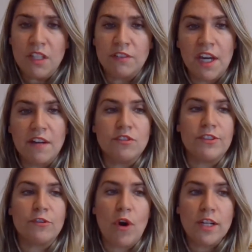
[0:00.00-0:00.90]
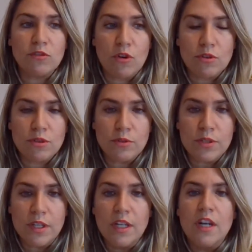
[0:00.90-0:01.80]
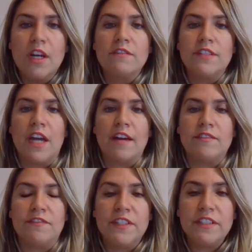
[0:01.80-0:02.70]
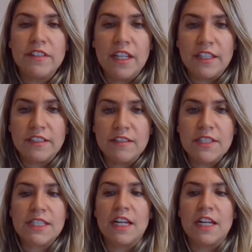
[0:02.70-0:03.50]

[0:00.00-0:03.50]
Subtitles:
We have the required courses, we have the field electives,